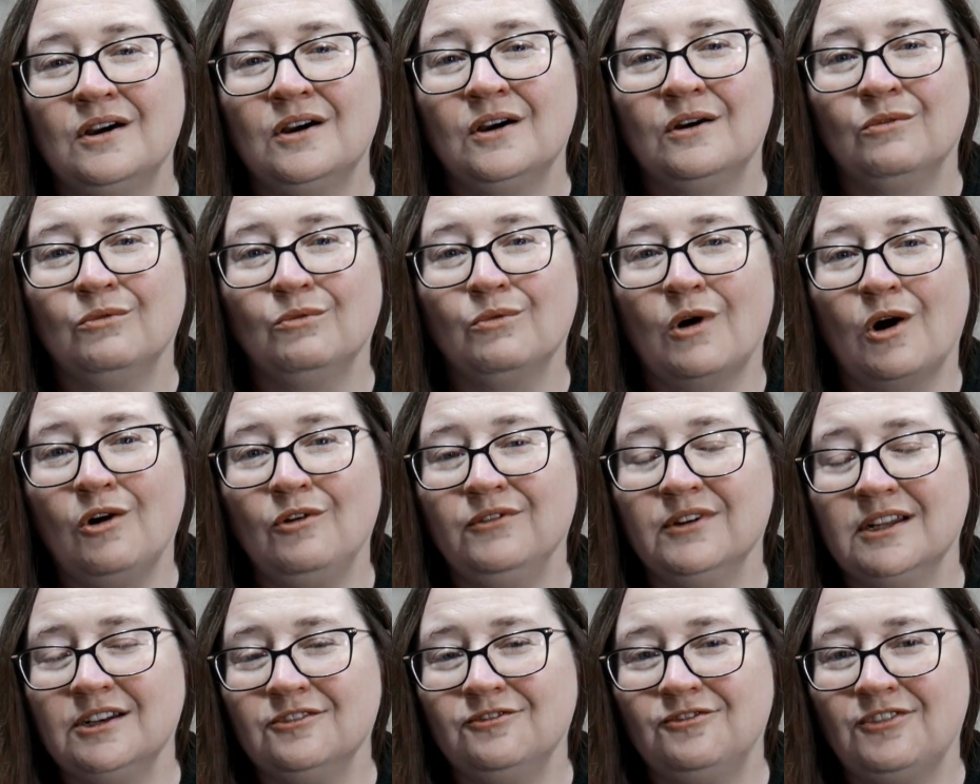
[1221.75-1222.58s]

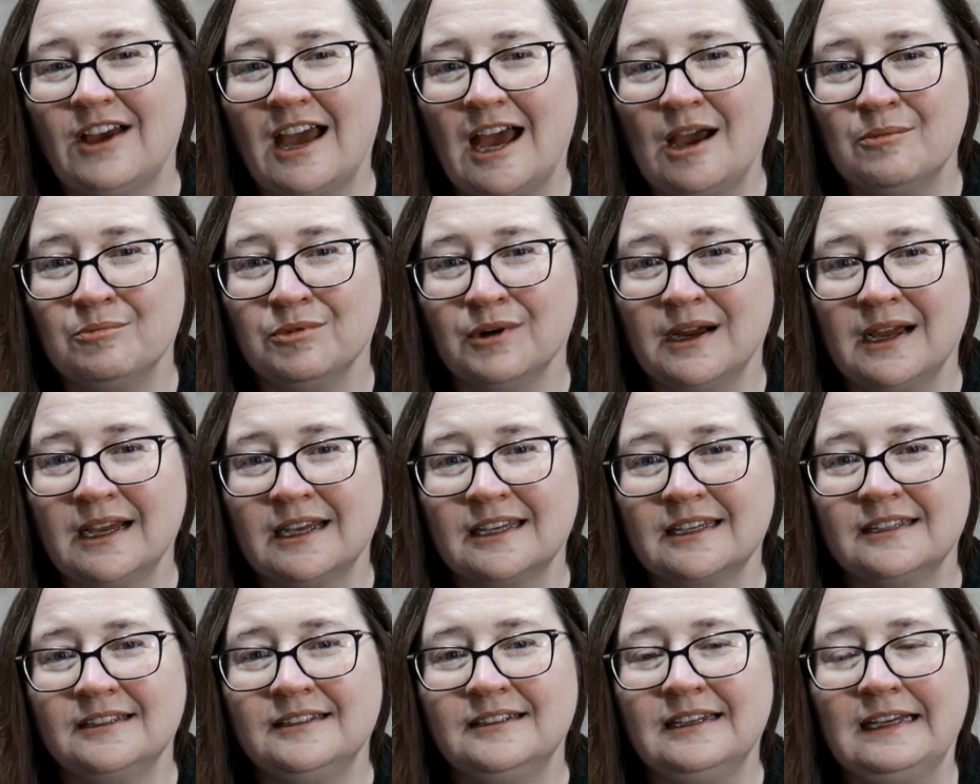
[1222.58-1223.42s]
woven
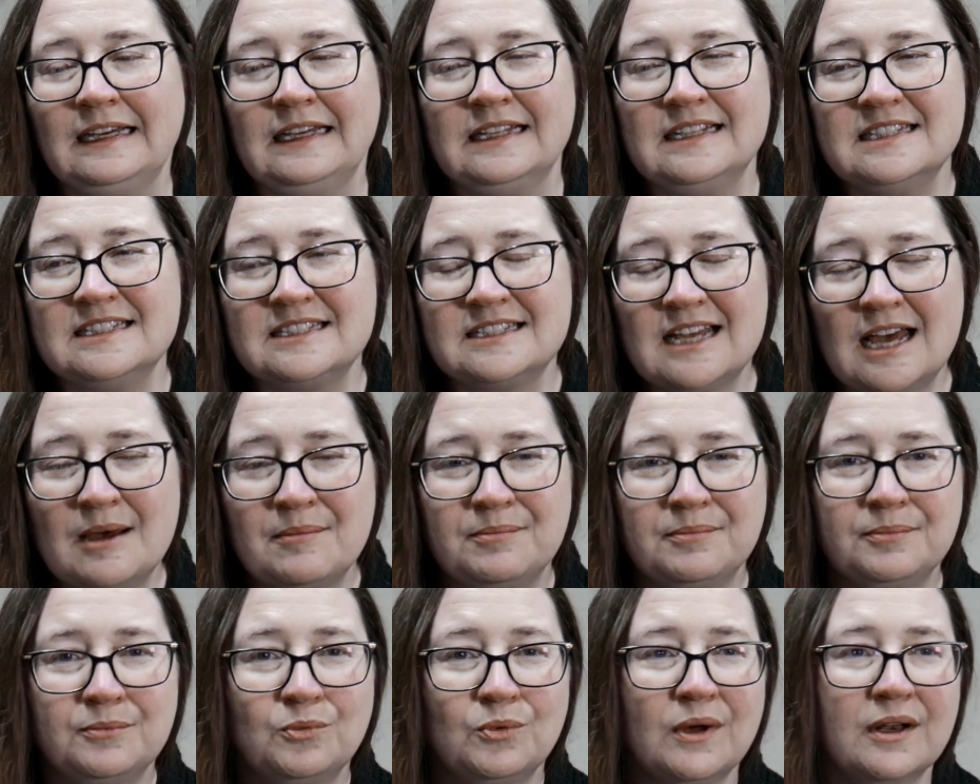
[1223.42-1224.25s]
fabric ends
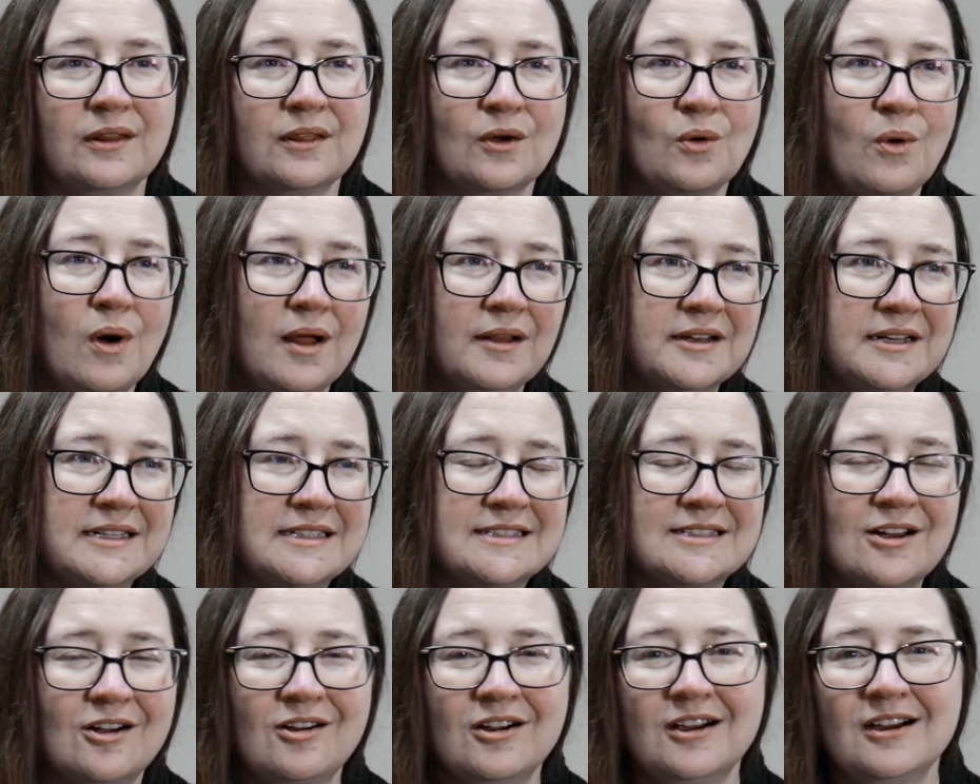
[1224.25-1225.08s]
up, what the
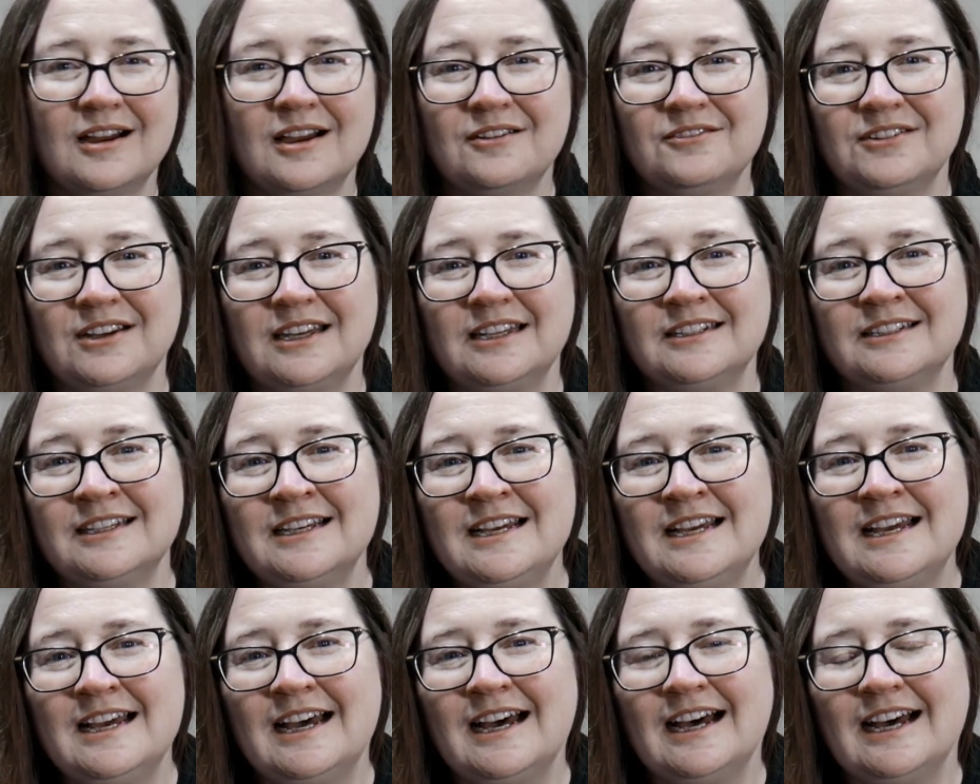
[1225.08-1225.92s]
qualities are of it,
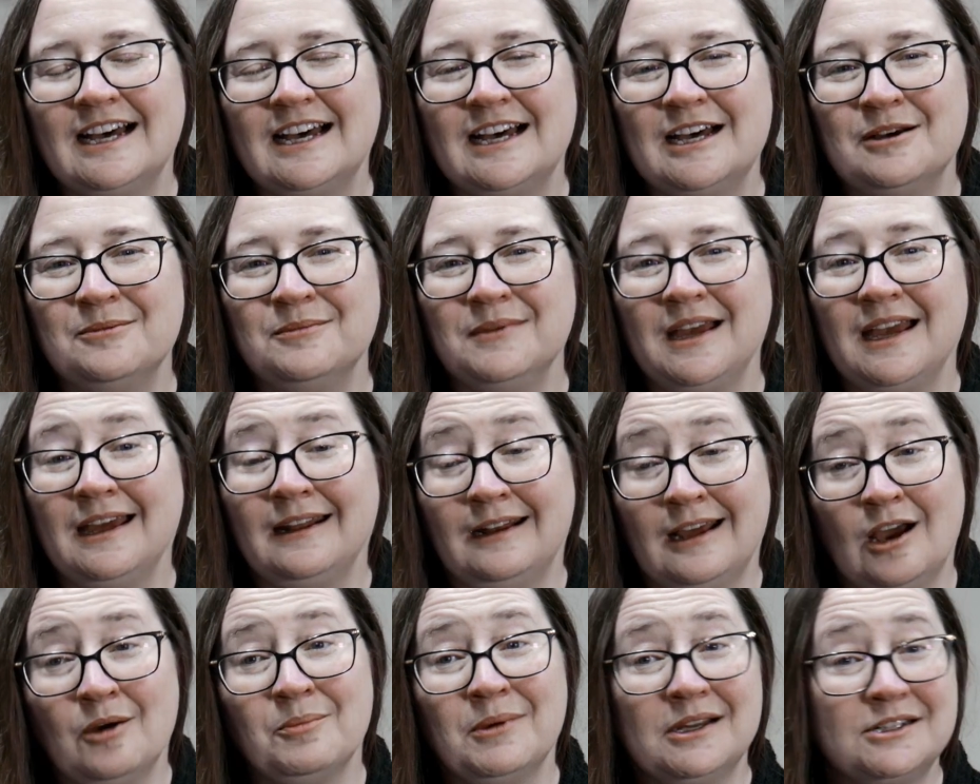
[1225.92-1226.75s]

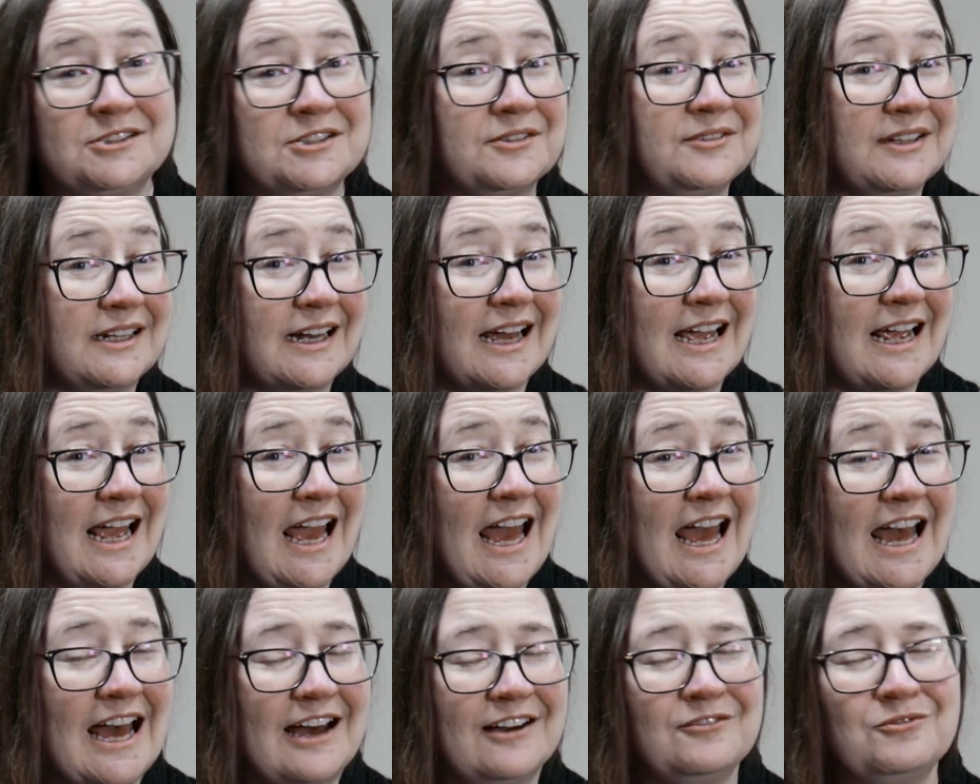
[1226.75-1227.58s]
and how much of it I
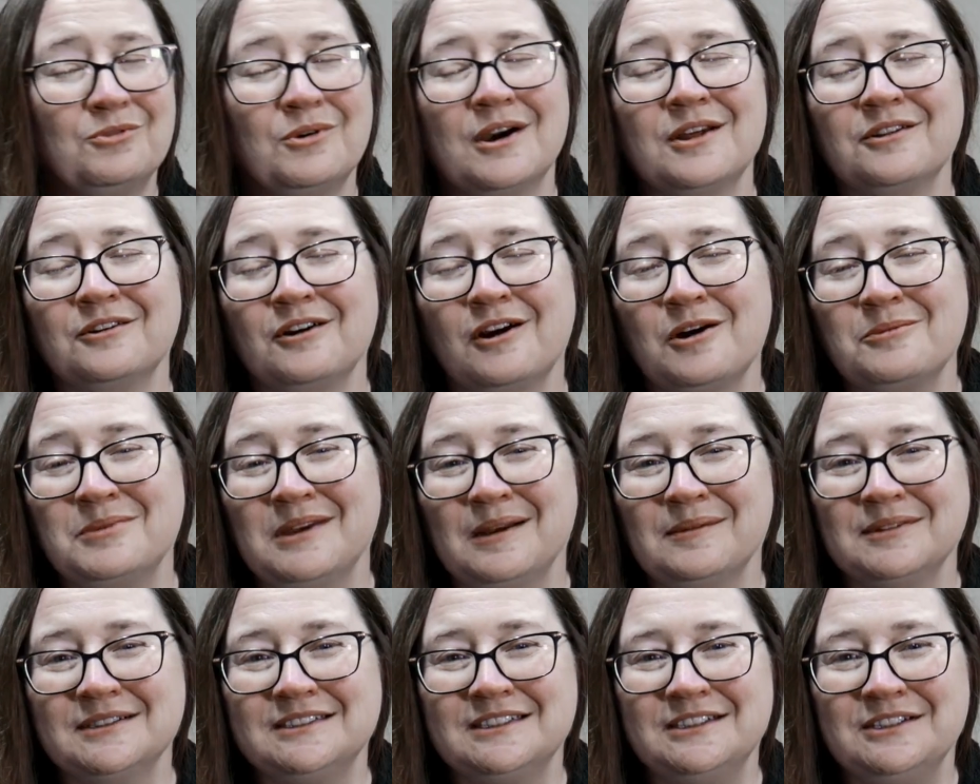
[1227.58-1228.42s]
have, whether I'll be
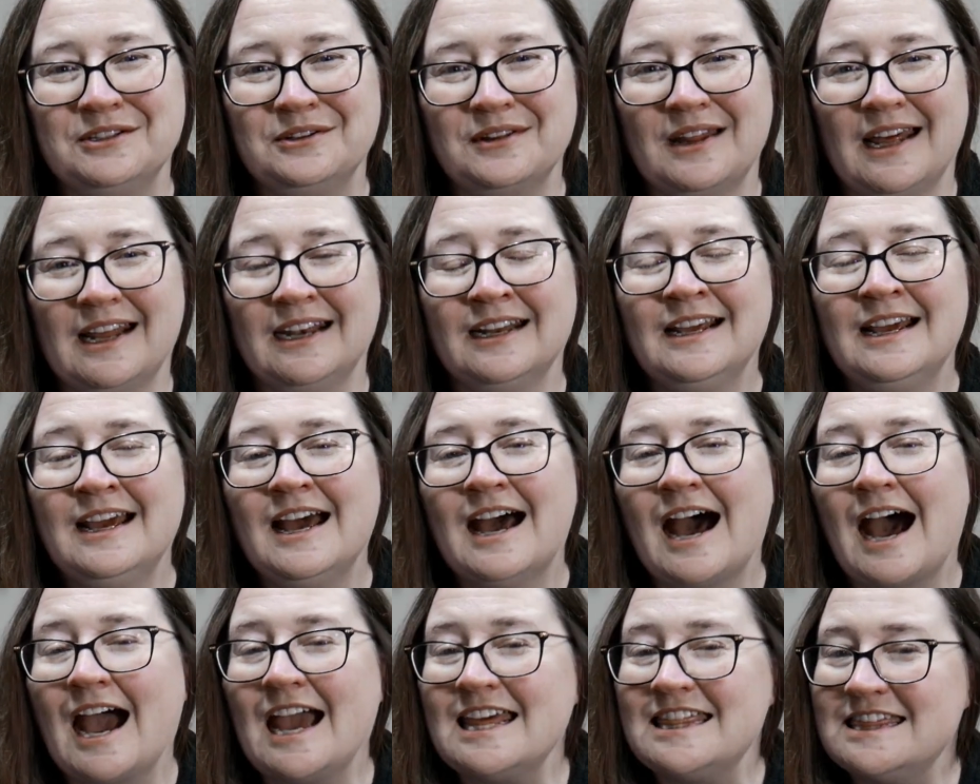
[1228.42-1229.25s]
able to do that.
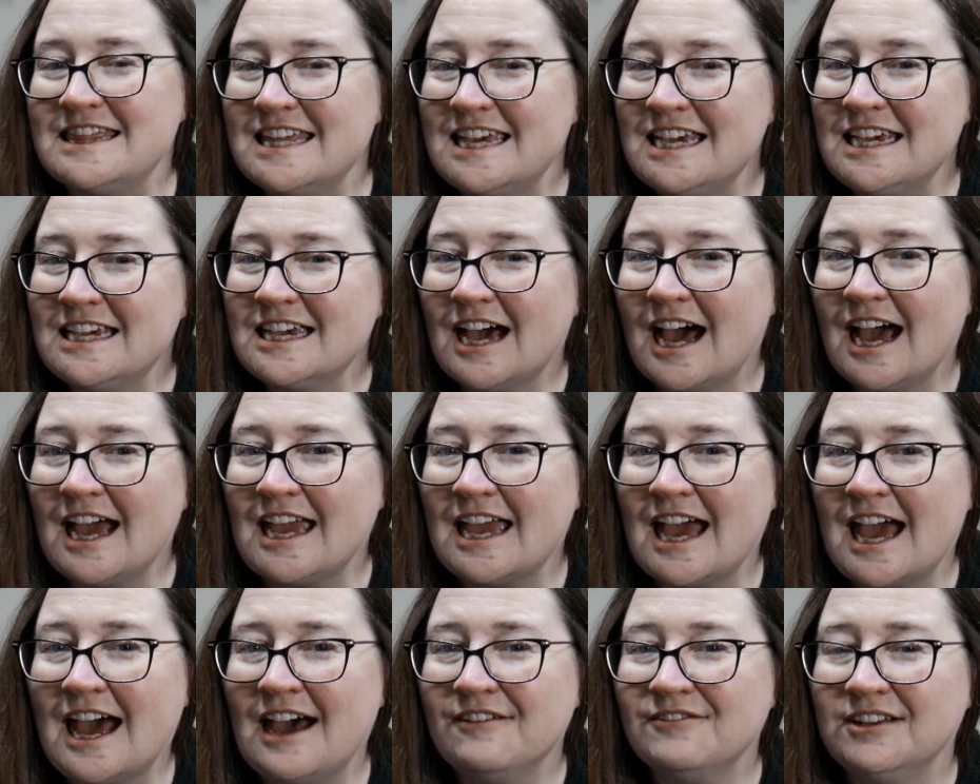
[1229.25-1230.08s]
I think I
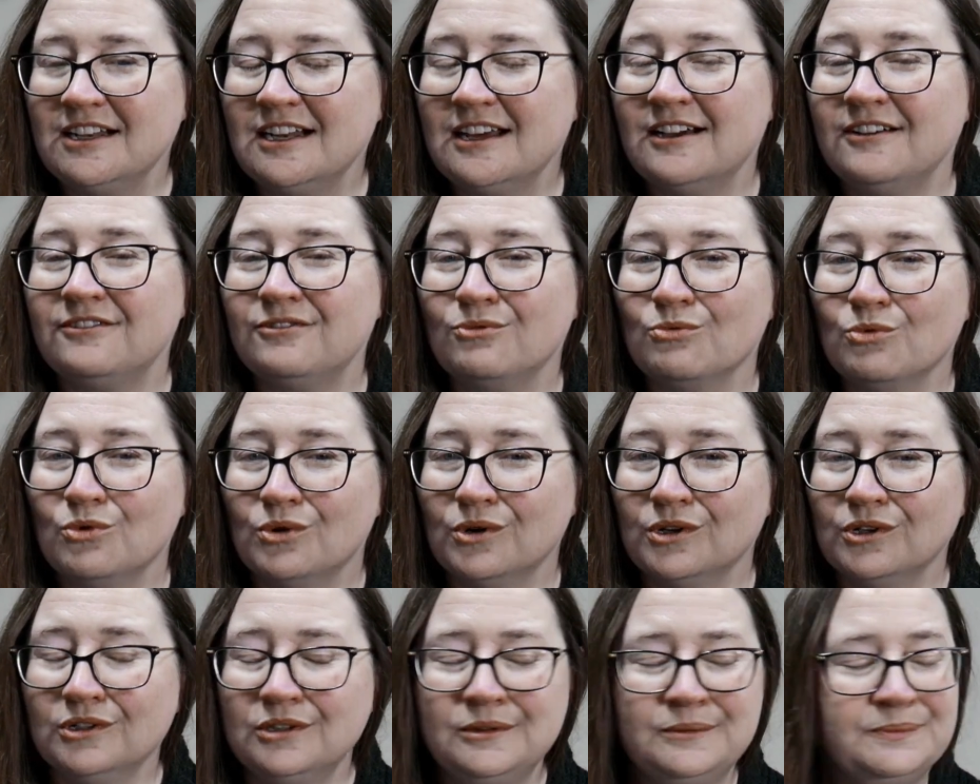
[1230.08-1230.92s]
have enough
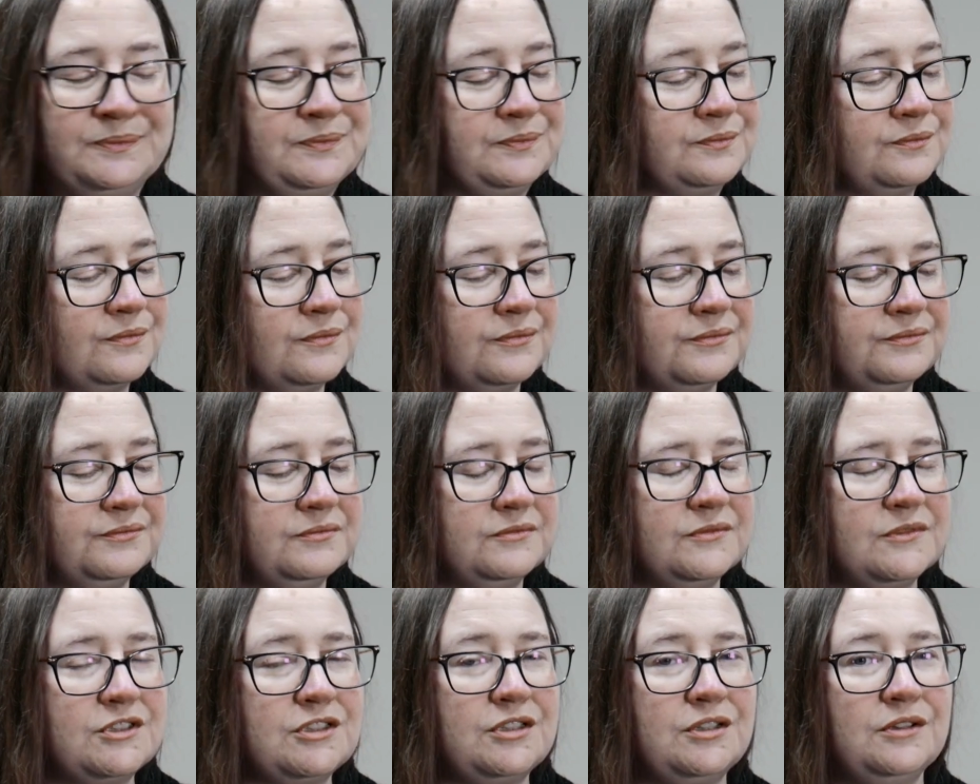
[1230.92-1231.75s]
wool
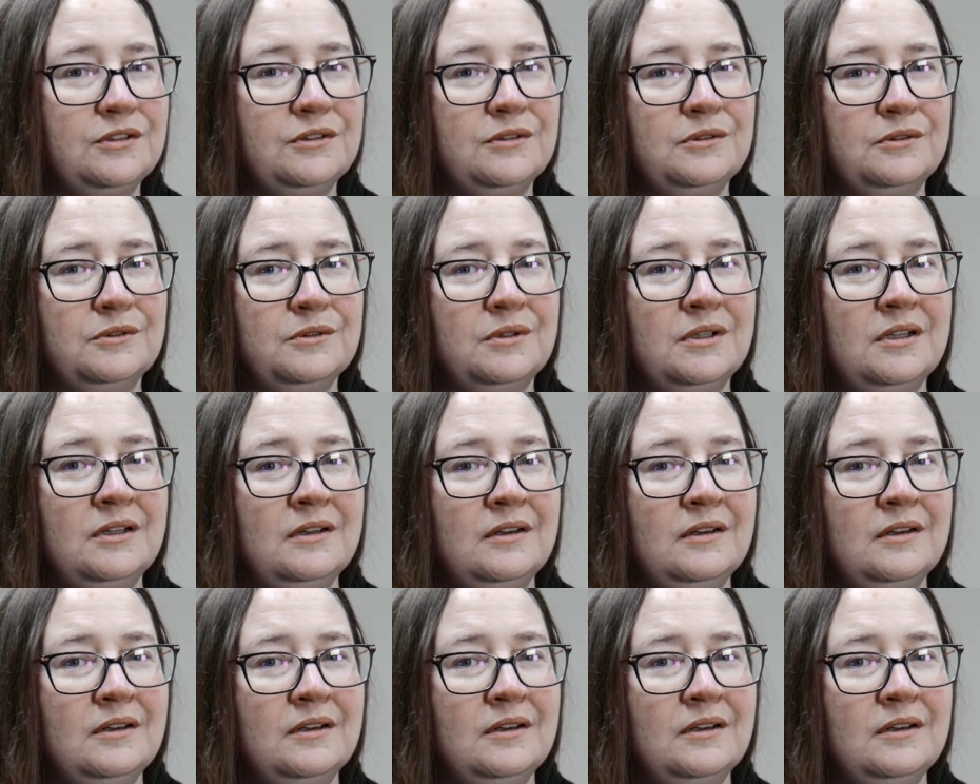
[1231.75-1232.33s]
to